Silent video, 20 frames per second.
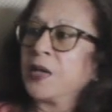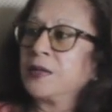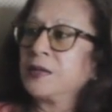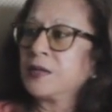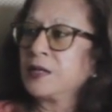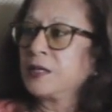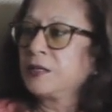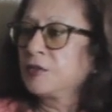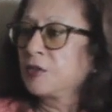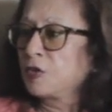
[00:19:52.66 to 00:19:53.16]

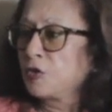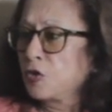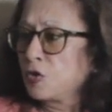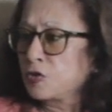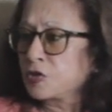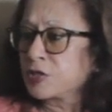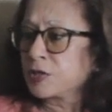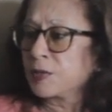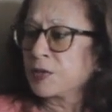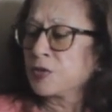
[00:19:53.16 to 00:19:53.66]
And in the
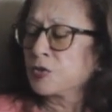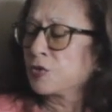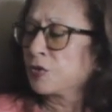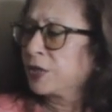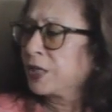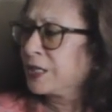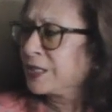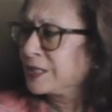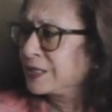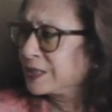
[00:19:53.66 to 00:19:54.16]
Lok Sabha, you
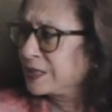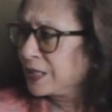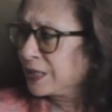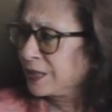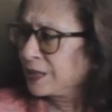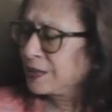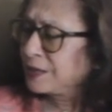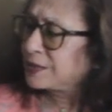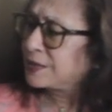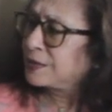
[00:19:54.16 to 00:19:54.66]
don't get a
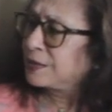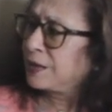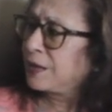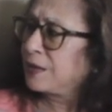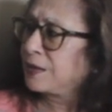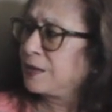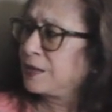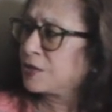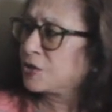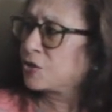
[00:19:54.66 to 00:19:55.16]
ticket
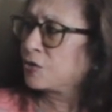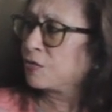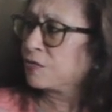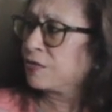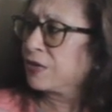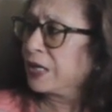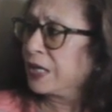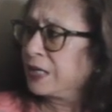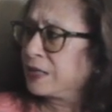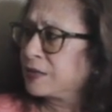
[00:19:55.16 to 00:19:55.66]
unless you're
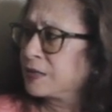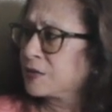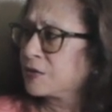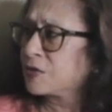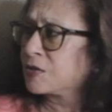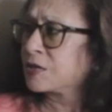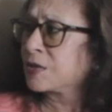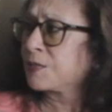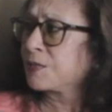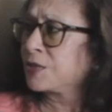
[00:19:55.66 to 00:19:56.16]
related
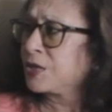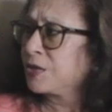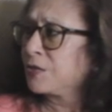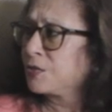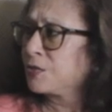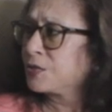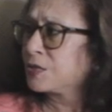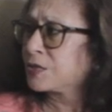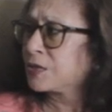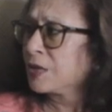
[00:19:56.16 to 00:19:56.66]
to somebody
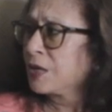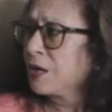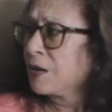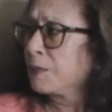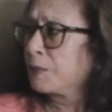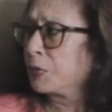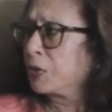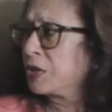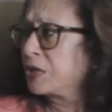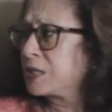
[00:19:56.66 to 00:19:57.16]
who's
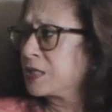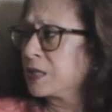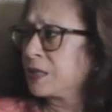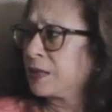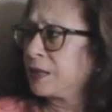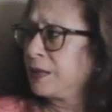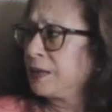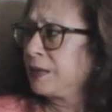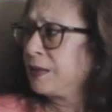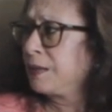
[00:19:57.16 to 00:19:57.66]

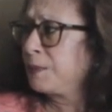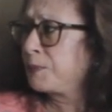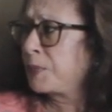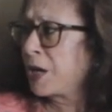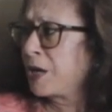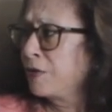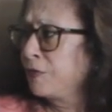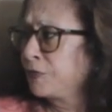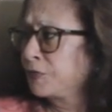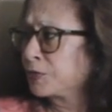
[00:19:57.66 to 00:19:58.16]
politically
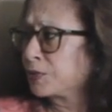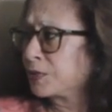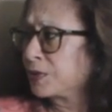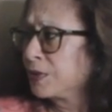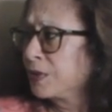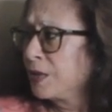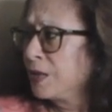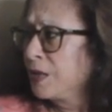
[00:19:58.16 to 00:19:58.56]
powerful.